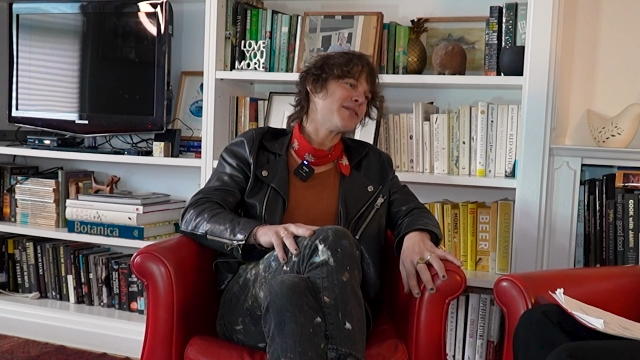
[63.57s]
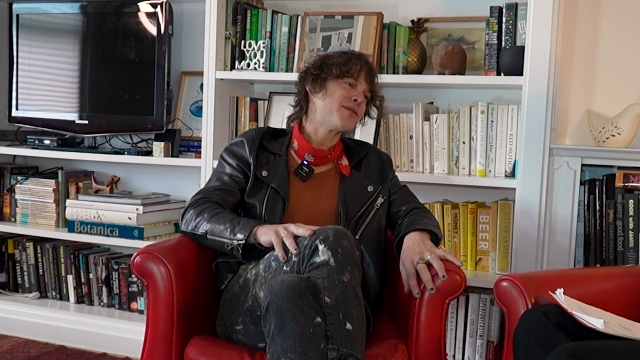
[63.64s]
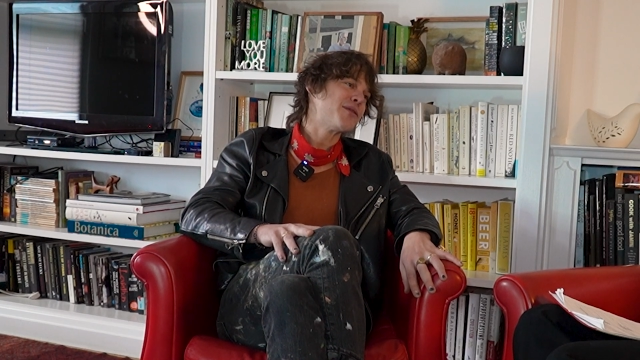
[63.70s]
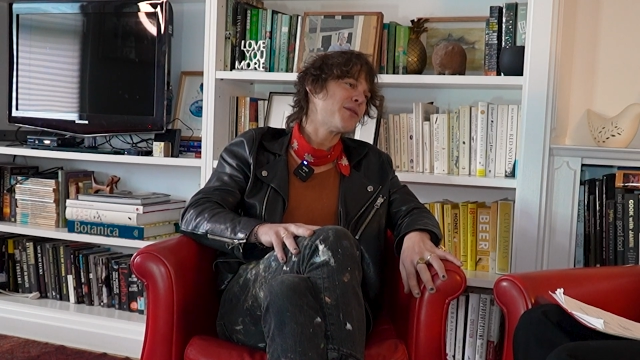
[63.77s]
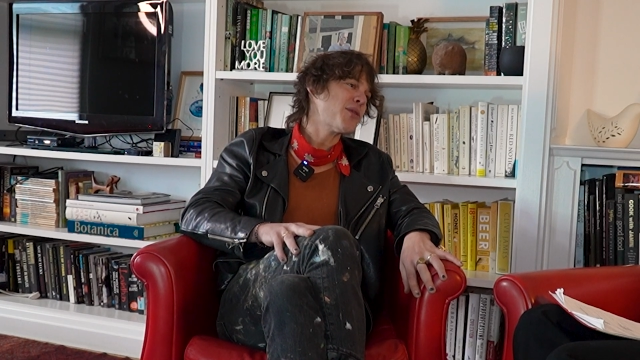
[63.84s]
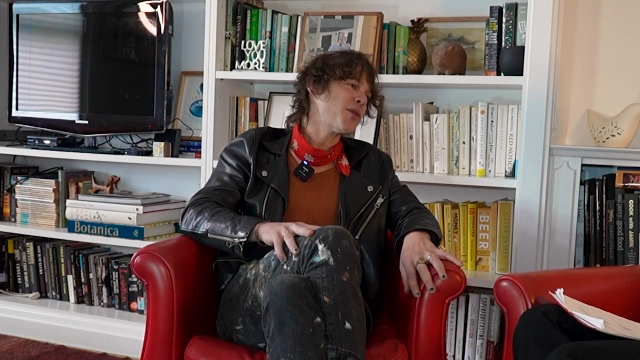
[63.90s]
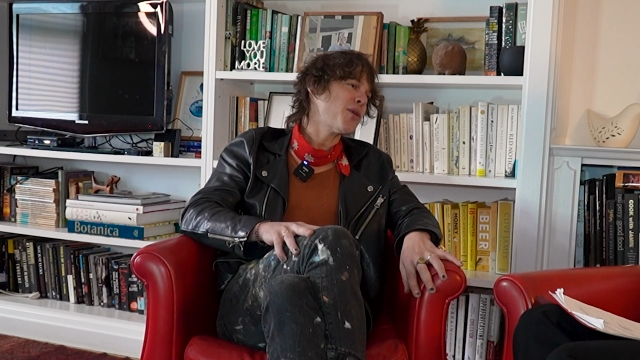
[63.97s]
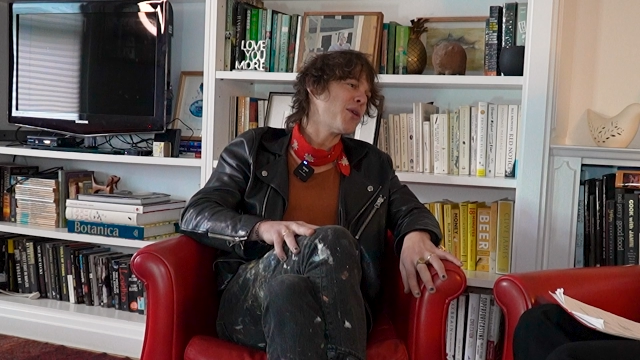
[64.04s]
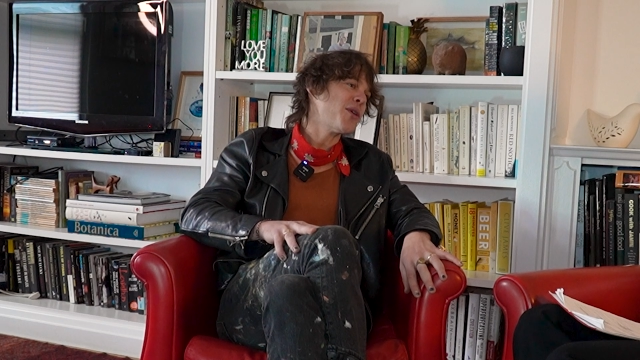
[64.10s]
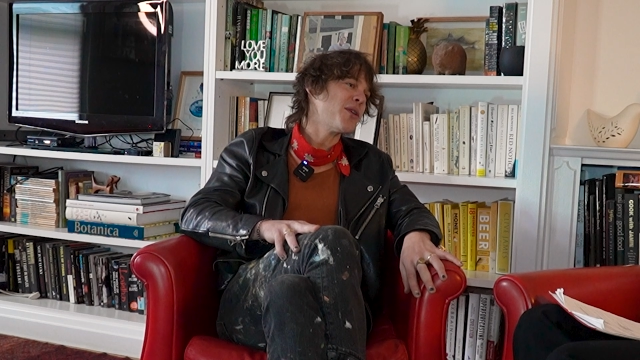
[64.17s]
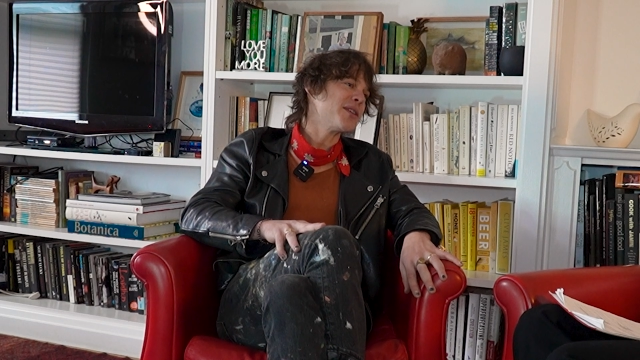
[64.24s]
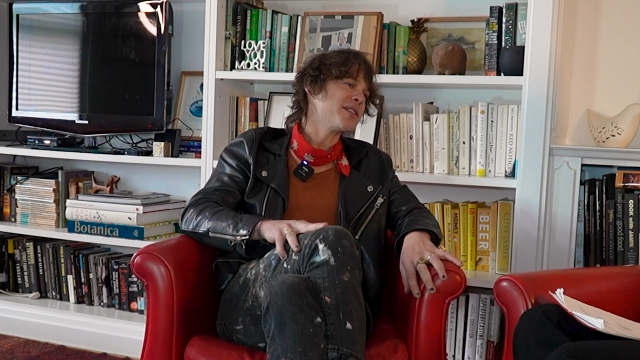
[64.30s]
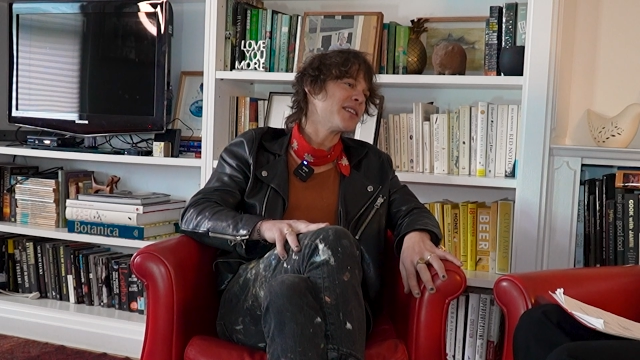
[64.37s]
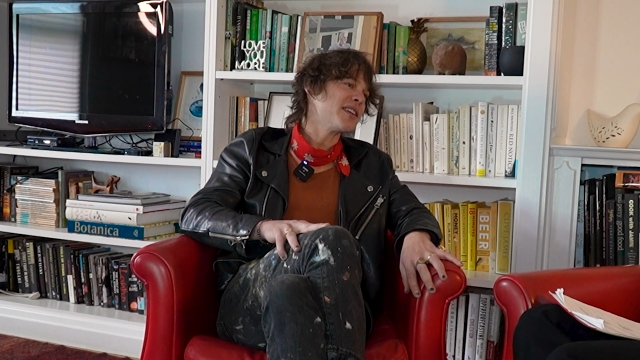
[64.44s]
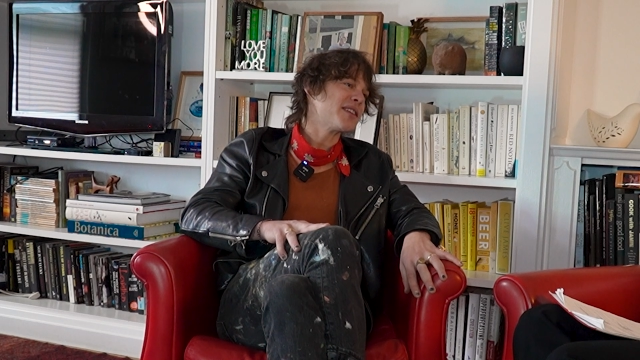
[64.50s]

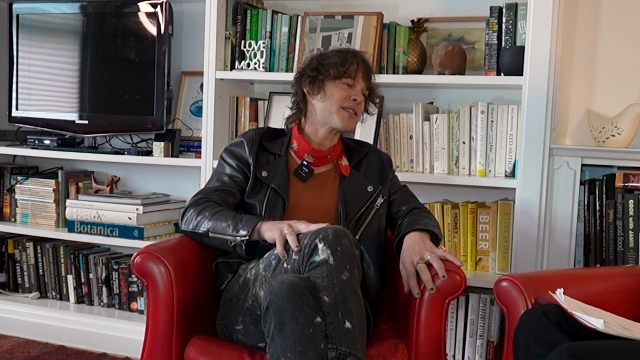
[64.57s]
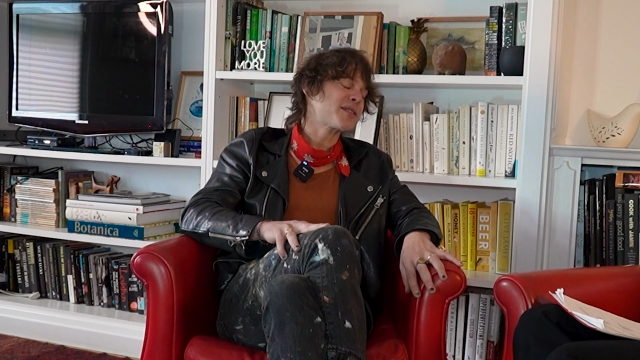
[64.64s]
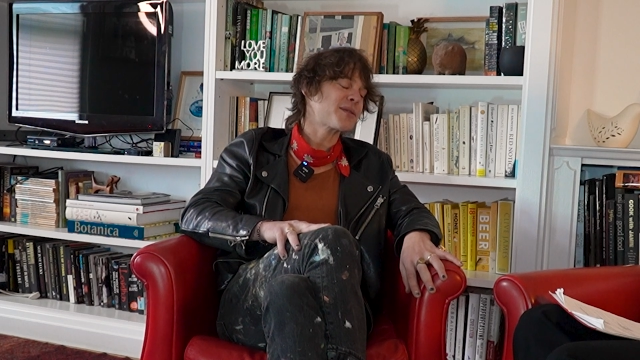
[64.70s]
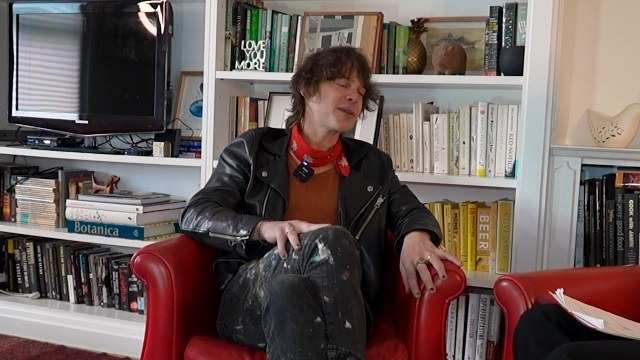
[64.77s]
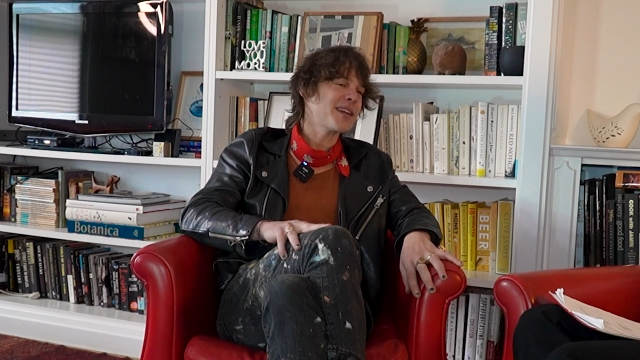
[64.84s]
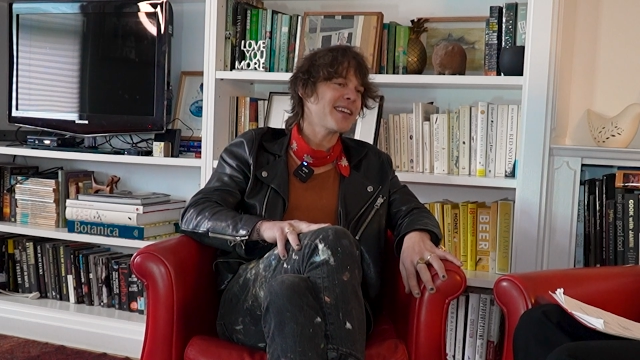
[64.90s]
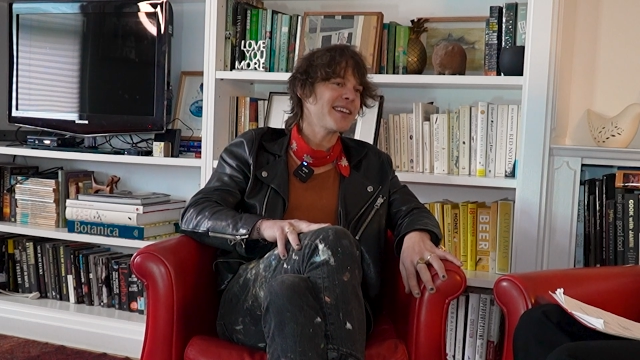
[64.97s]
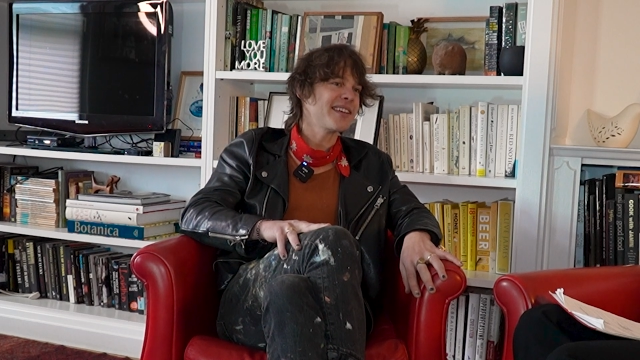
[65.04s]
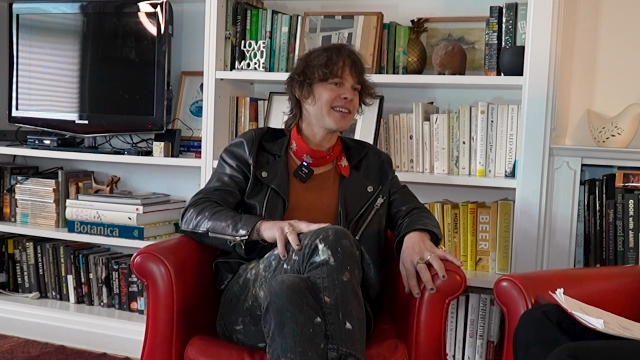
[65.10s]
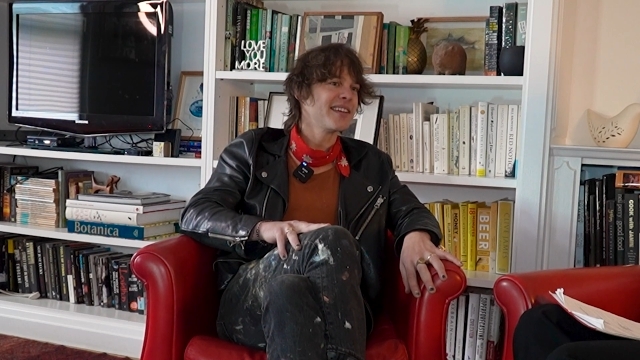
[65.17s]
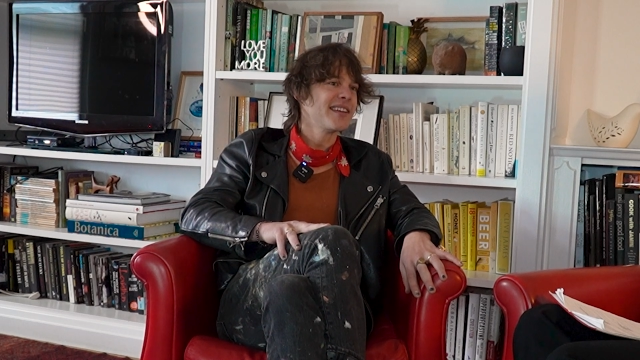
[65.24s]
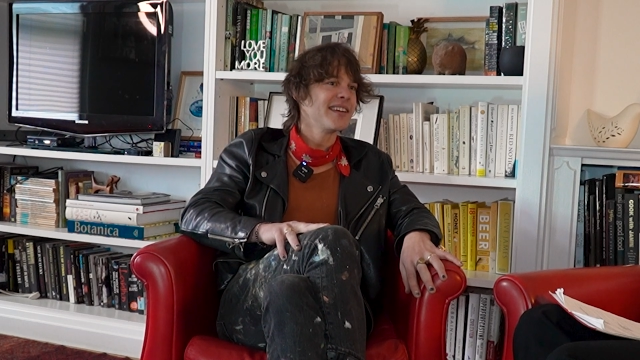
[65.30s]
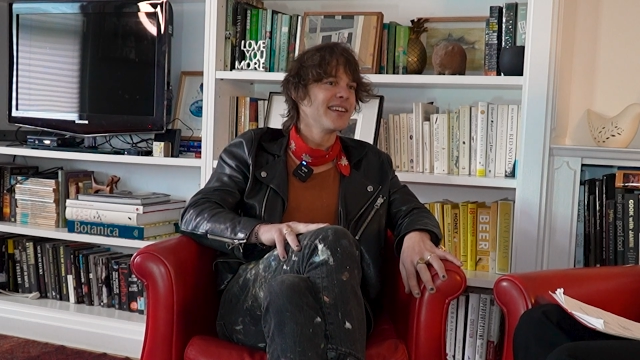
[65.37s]
4, year 3,